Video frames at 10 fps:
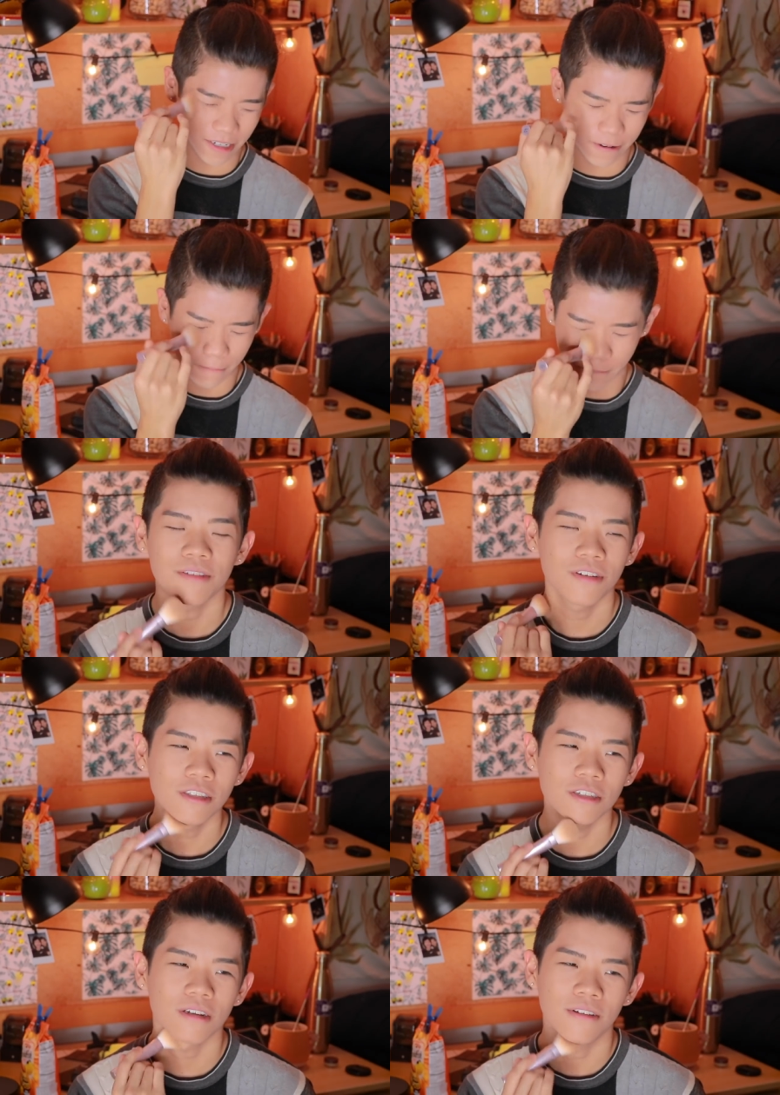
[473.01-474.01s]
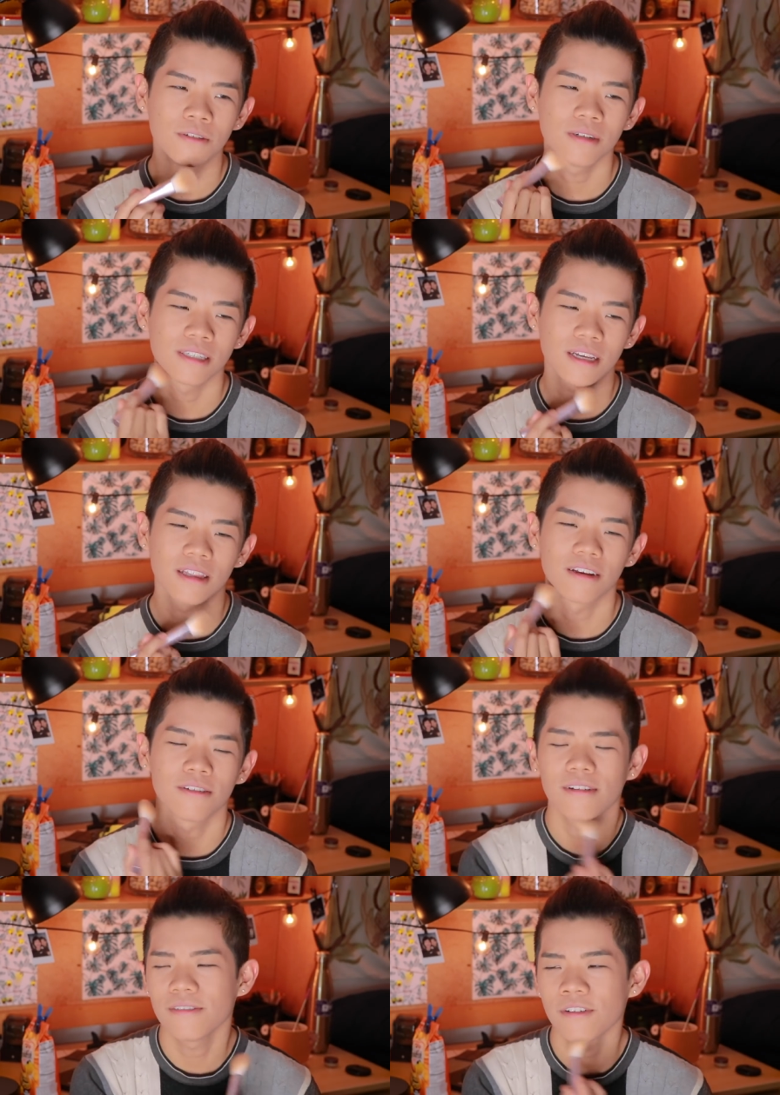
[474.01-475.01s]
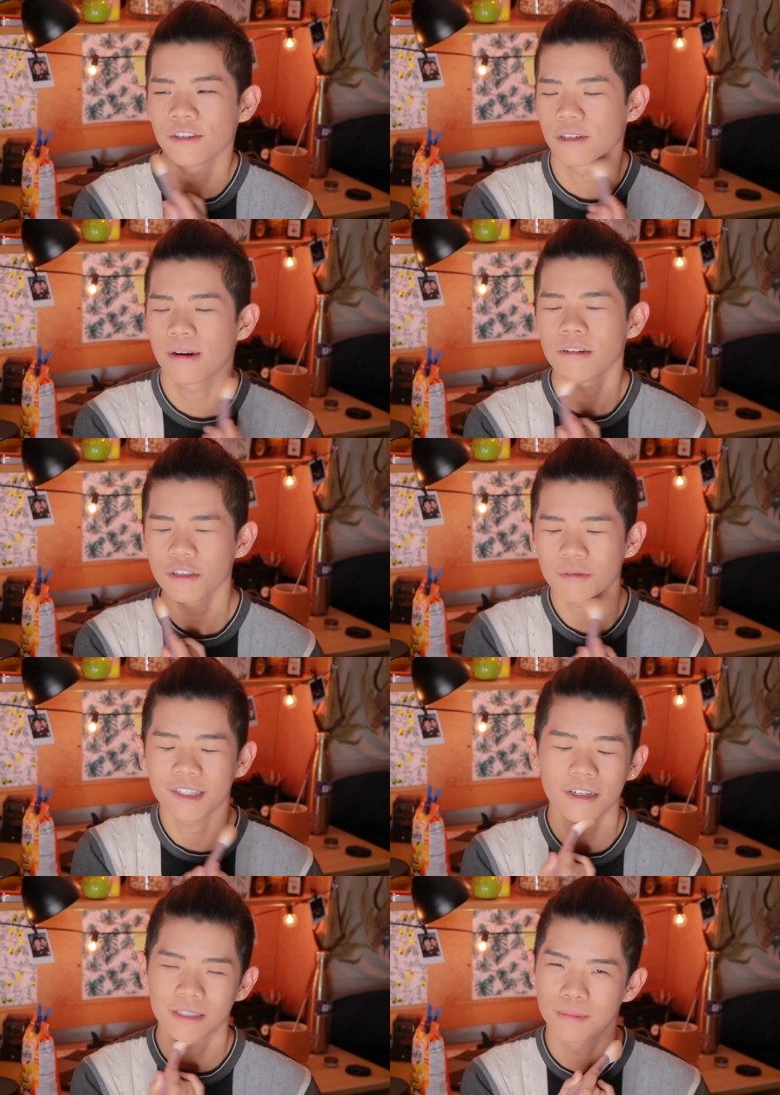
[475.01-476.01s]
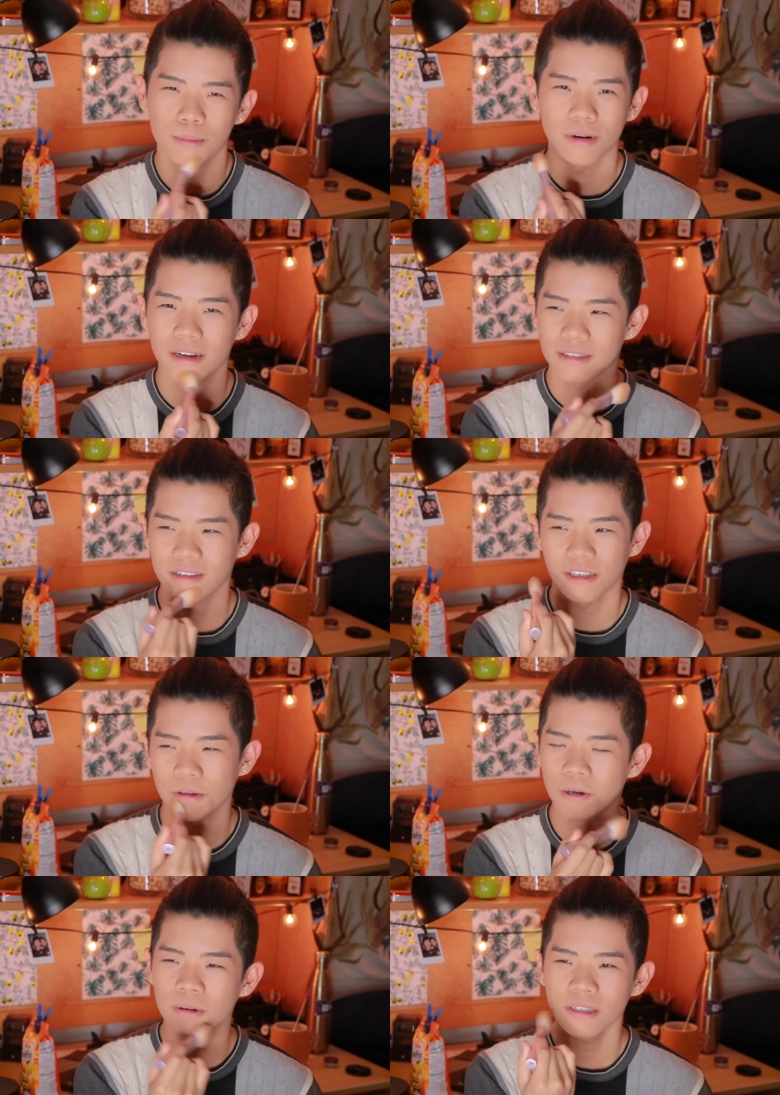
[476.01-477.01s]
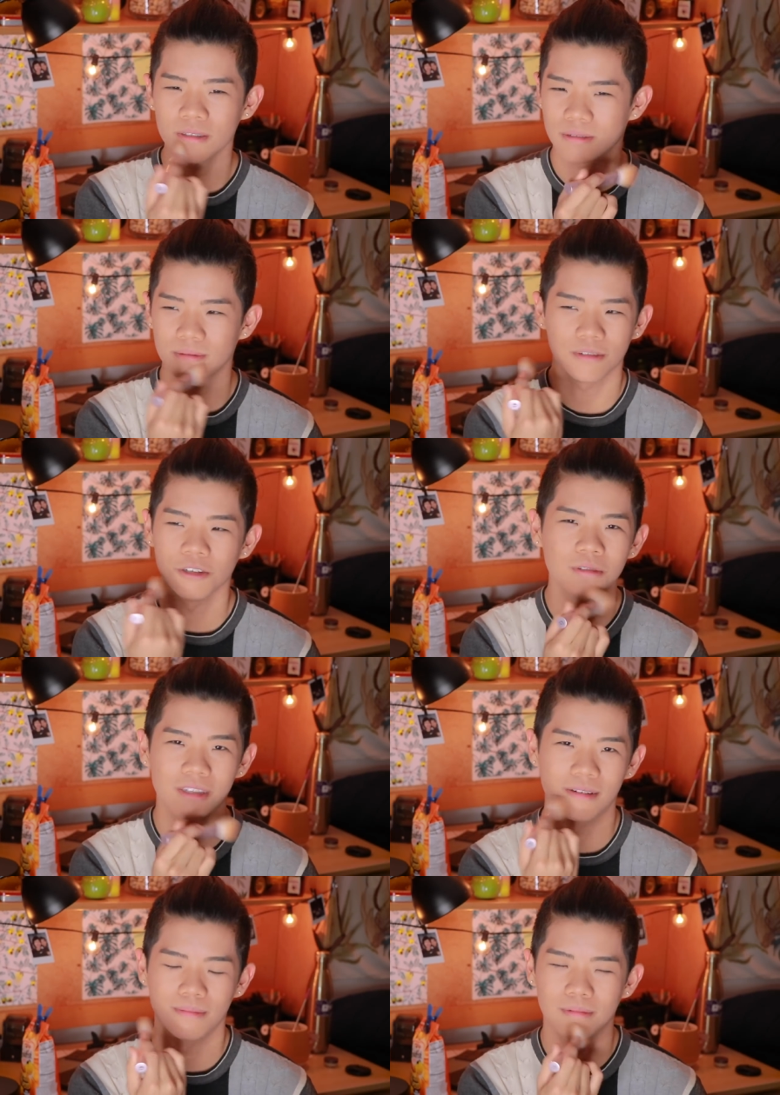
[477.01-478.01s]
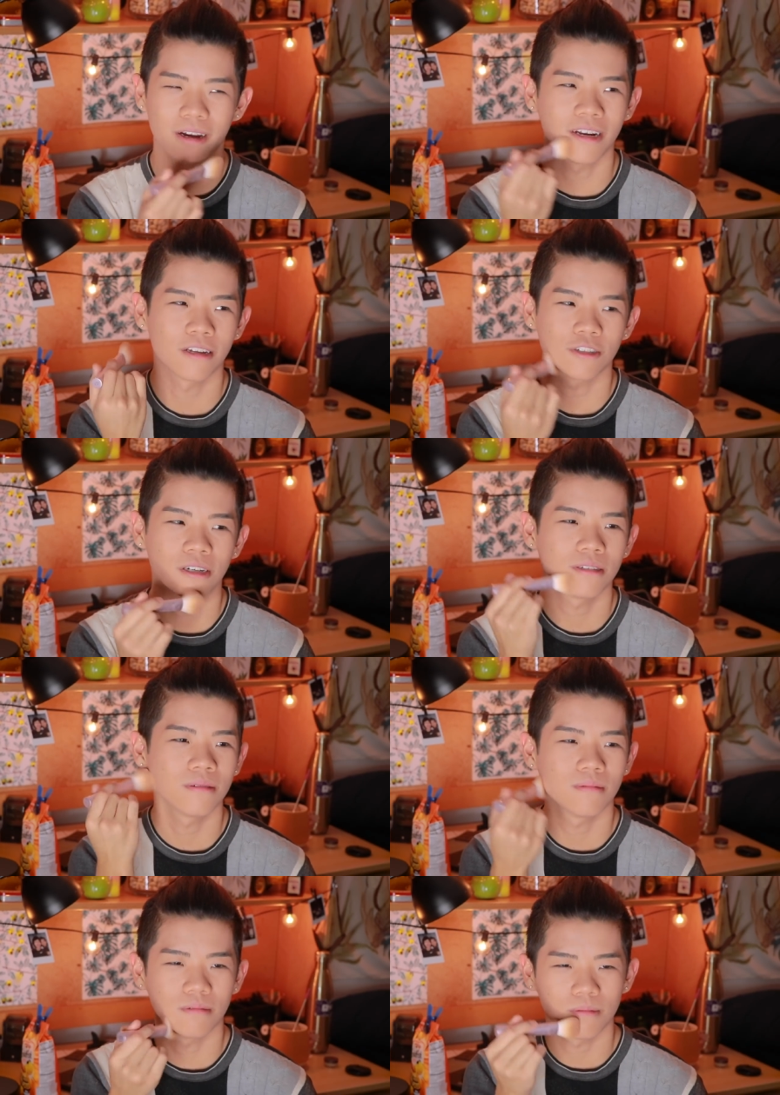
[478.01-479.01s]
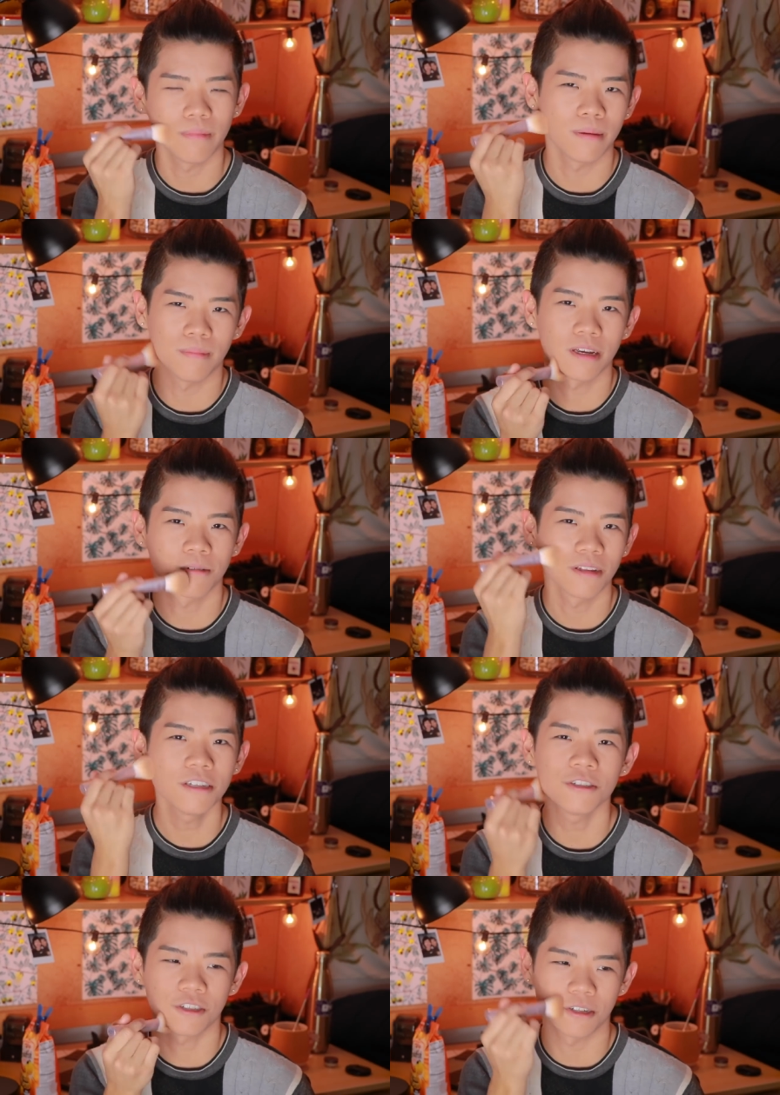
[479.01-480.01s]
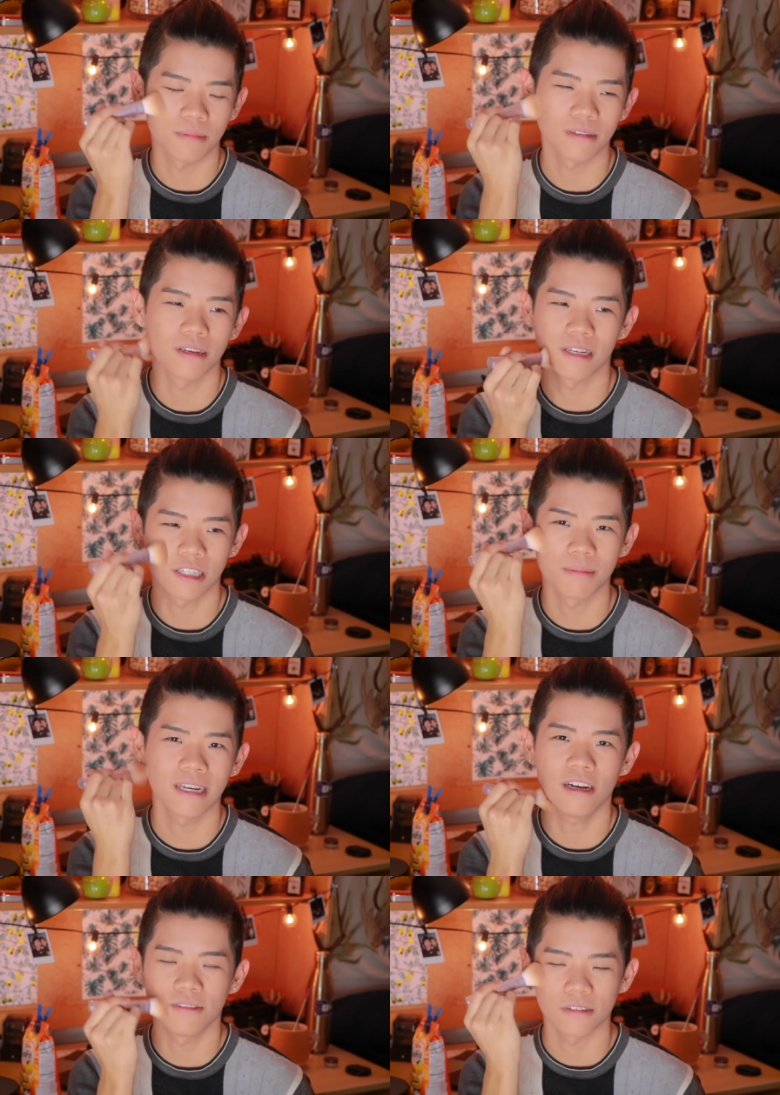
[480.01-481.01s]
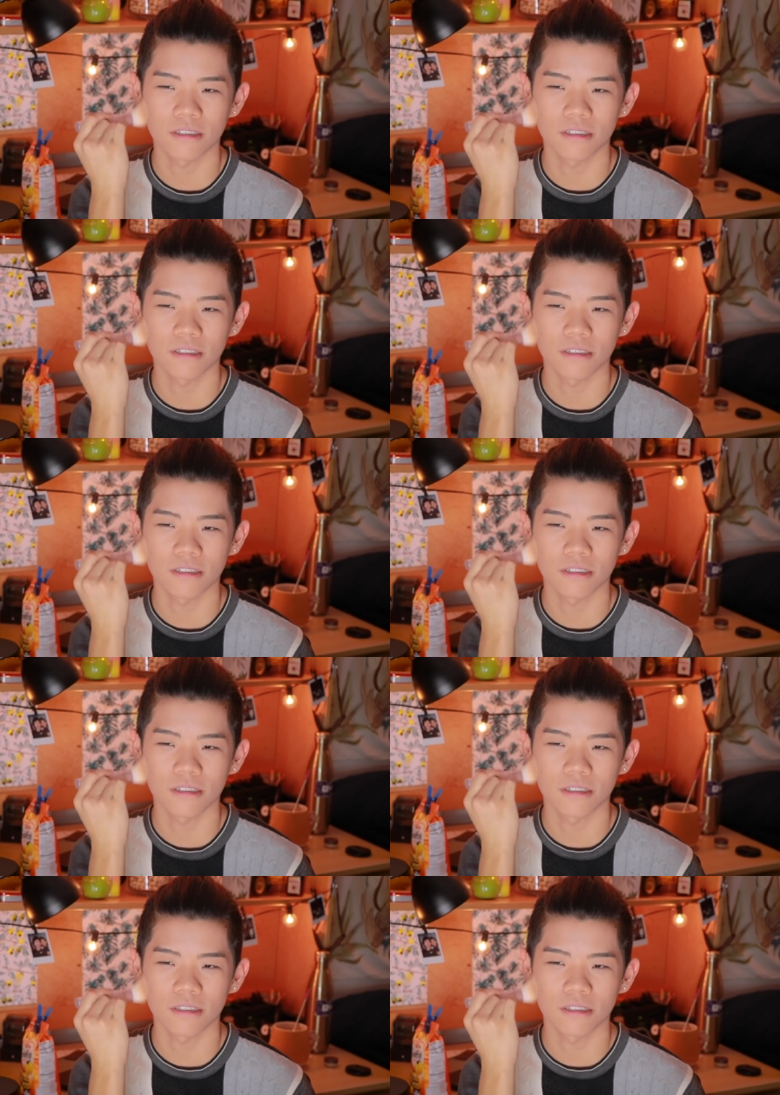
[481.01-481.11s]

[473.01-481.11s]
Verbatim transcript: right now. My friends have always said like, Frederic, why don't you reach out to more brands? Like, you always use them. Why not try to ma make a relationship and get something out of